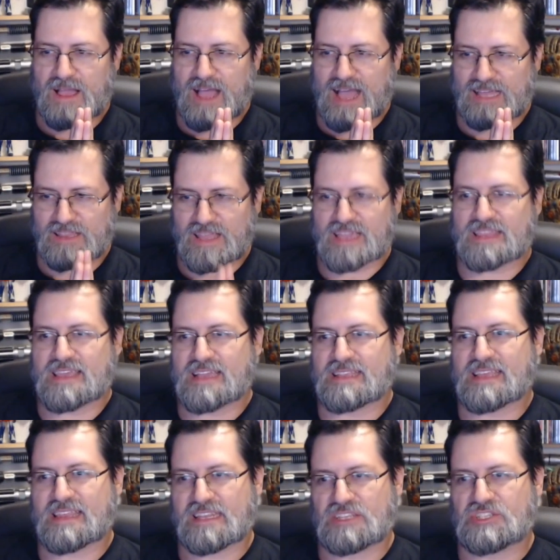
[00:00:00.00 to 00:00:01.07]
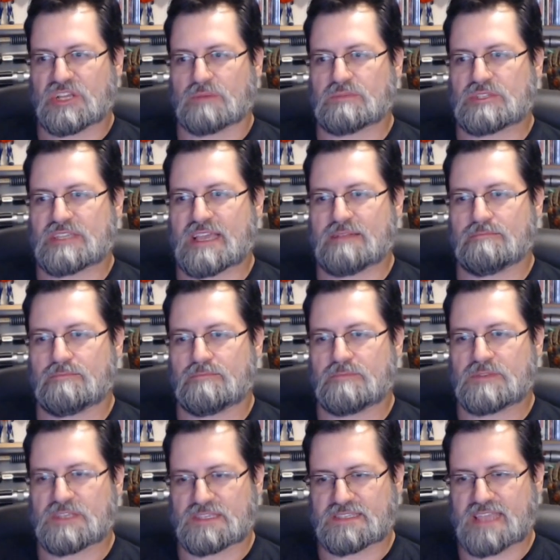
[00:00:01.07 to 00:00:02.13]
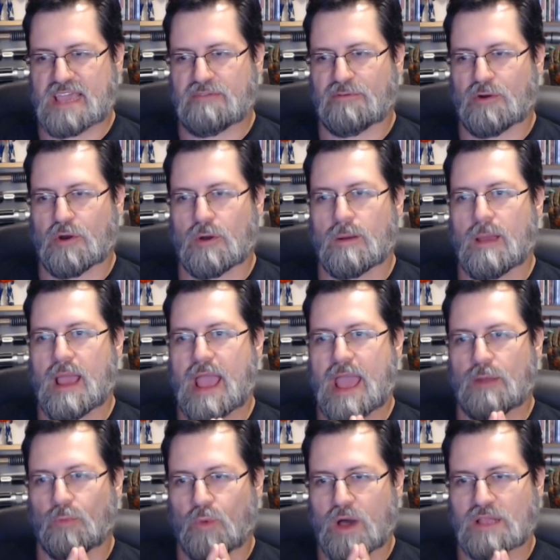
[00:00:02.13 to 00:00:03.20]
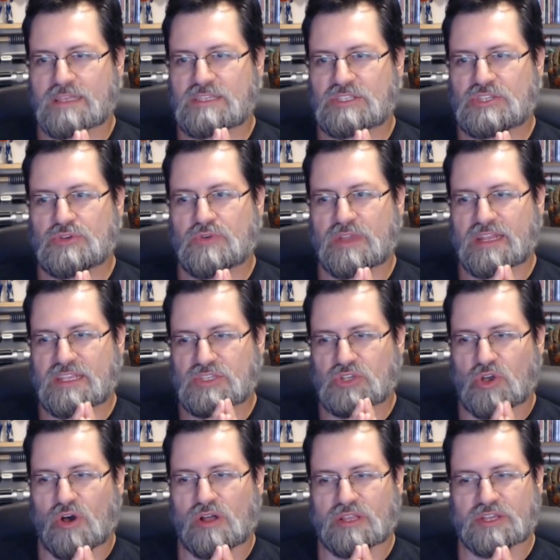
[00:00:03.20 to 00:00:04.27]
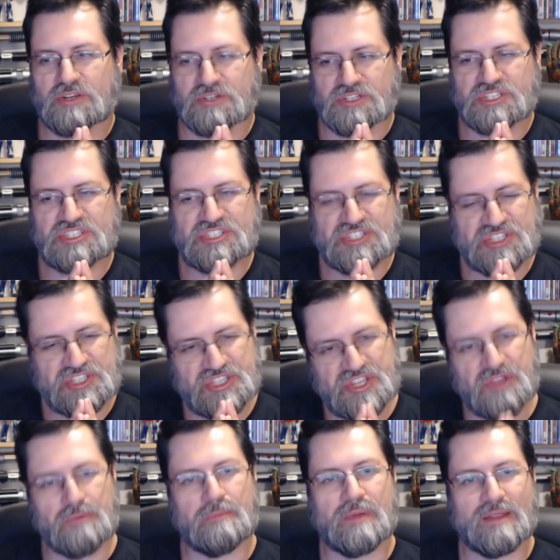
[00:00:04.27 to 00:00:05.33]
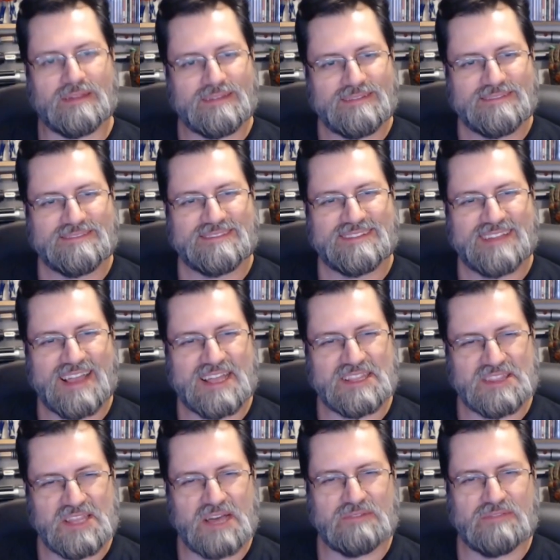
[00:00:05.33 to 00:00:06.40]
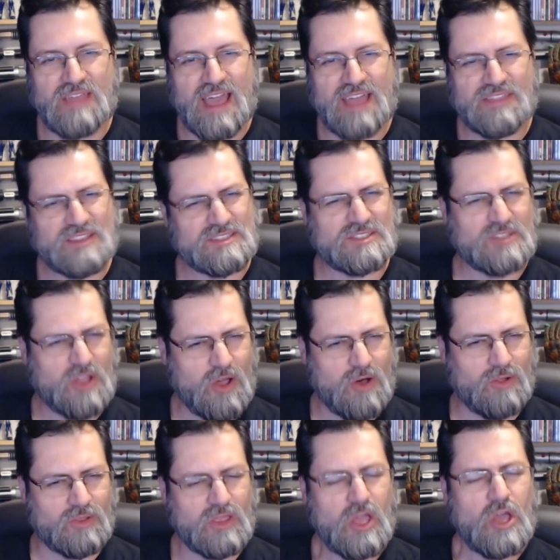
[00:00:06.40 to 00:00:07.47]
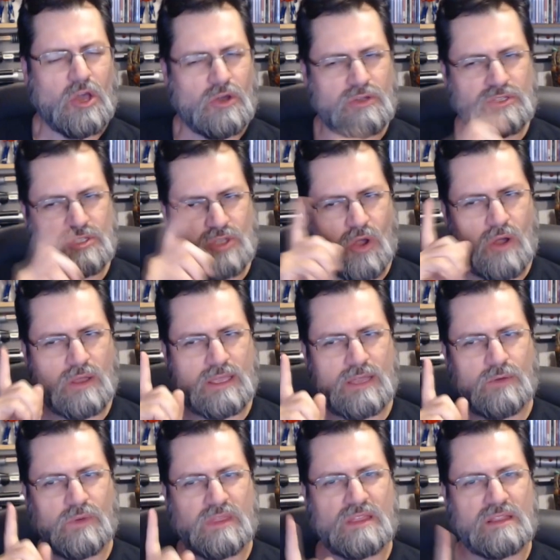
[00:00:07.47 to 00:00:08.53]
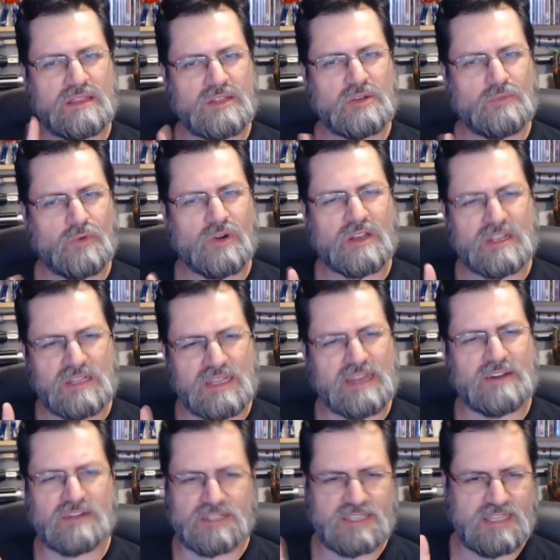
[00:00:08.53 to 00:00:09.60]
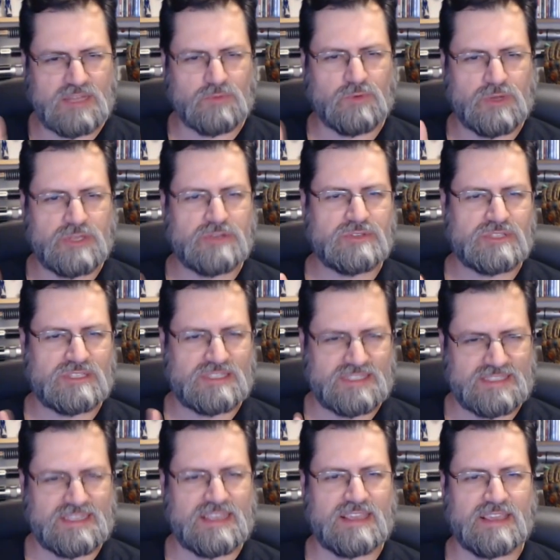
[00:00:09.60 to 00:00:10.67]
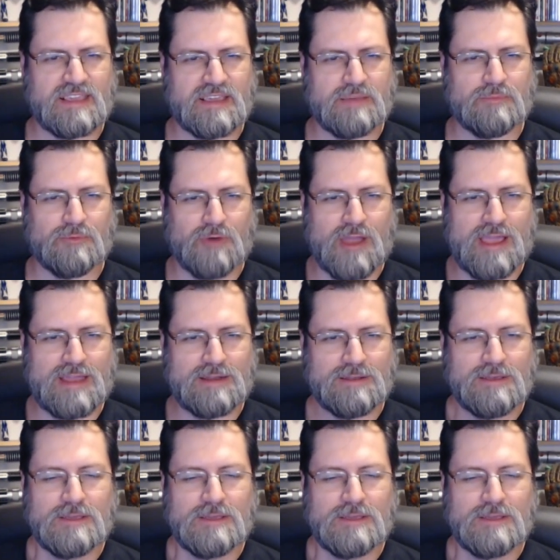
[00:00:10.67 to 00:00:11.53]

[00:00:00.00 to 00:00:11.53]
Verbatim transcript: I like the idea that he jumps in to save her, and while he's doing it, he's calling her stupid. I love that. This is Hulk, who's talking with a little more clarity than we're used to seeing him, right?